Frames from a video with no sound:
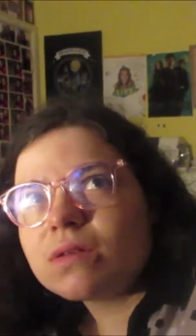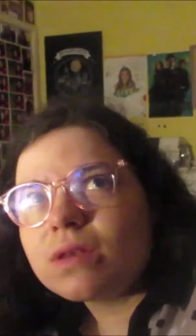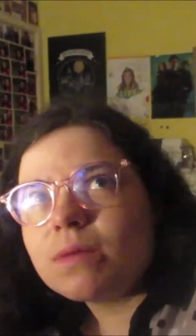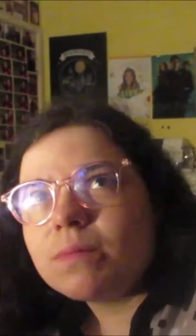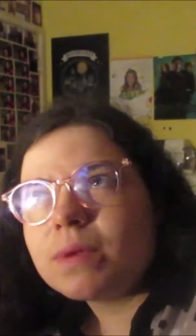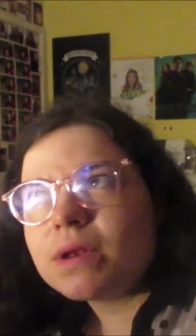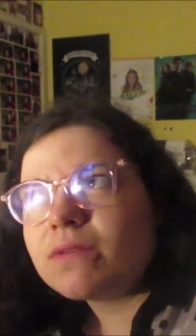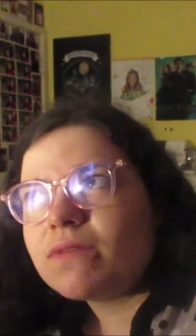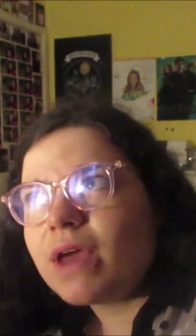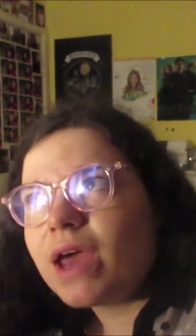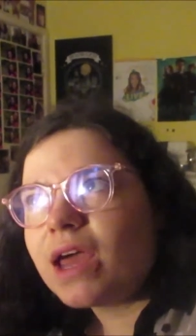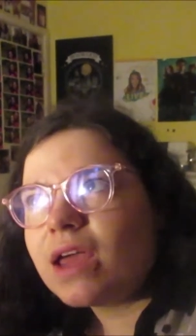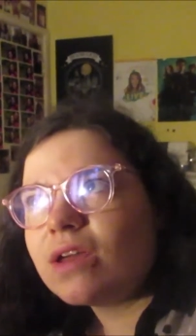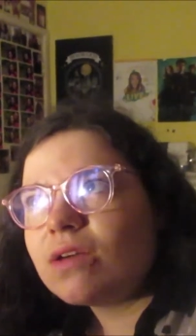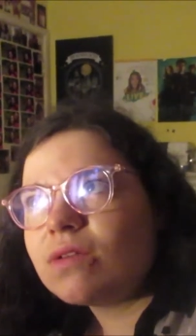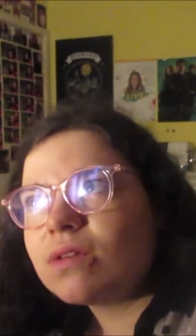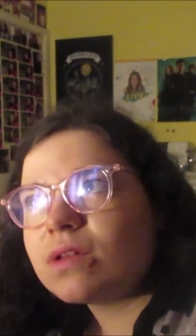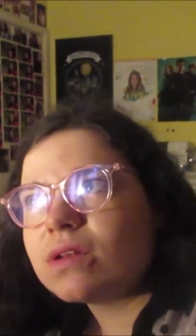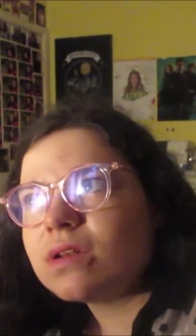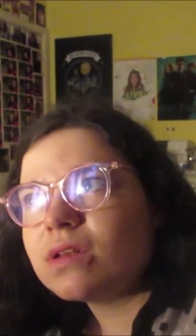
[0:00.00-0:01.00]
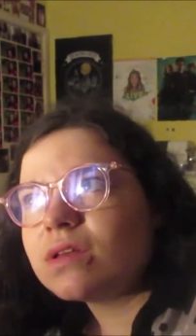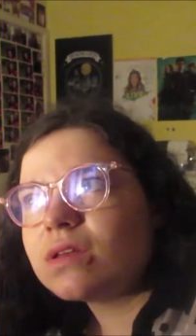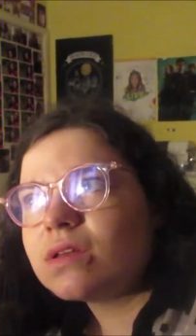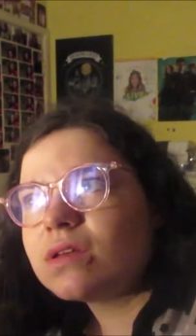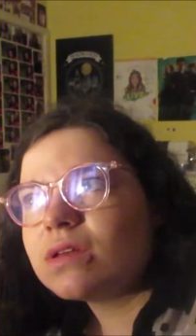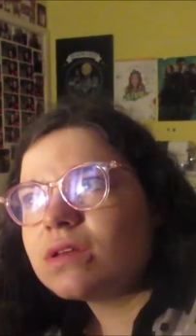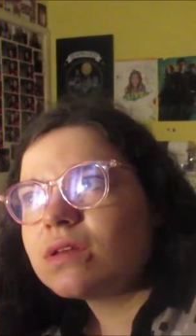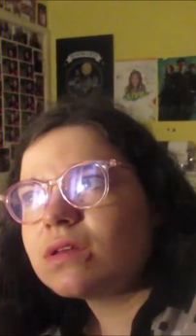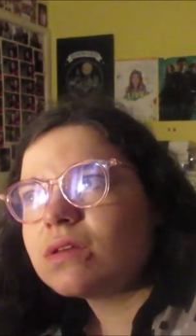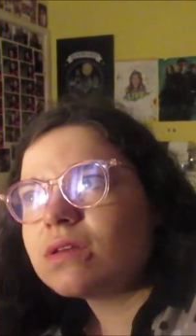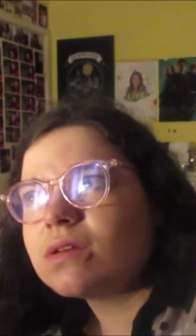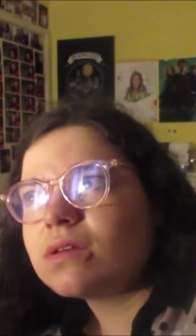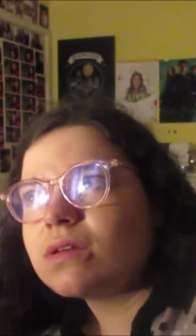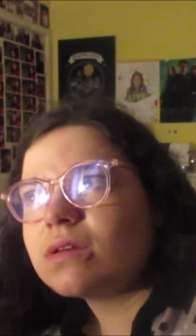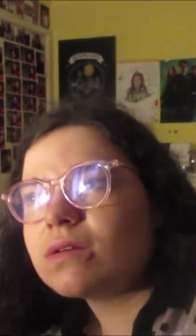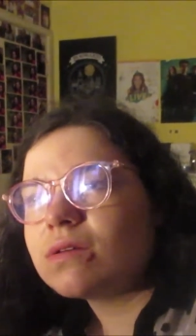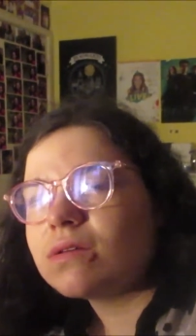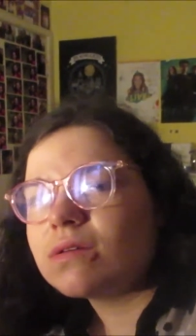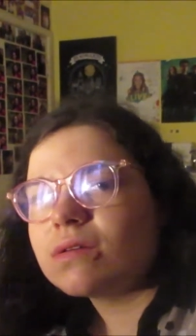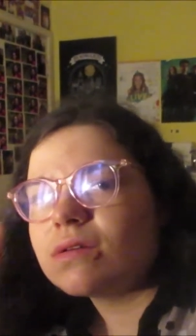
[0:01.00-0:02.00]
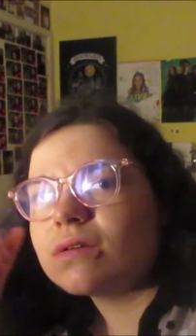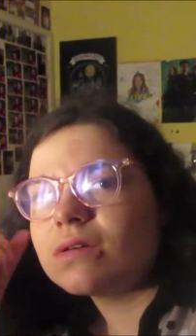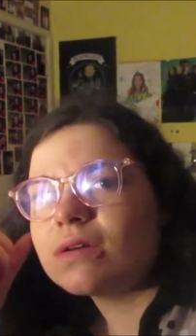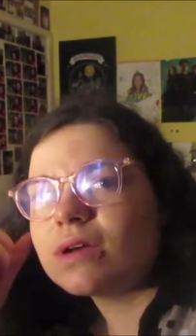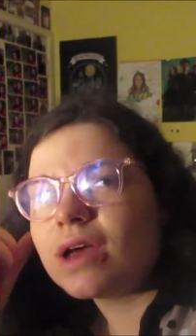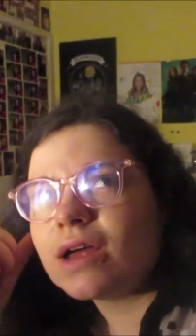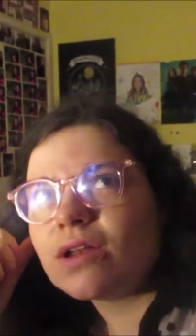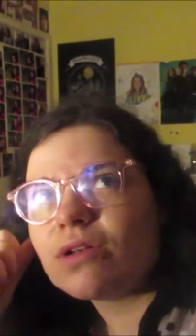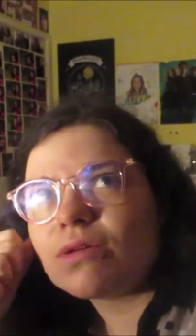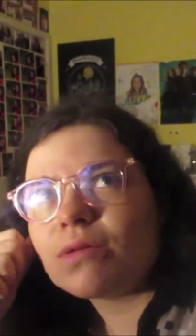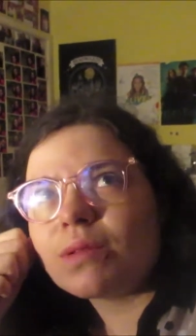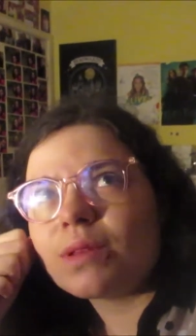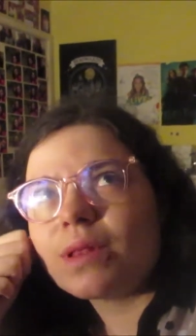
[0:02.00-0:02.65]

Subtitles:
a bit of hail and ugh, I don't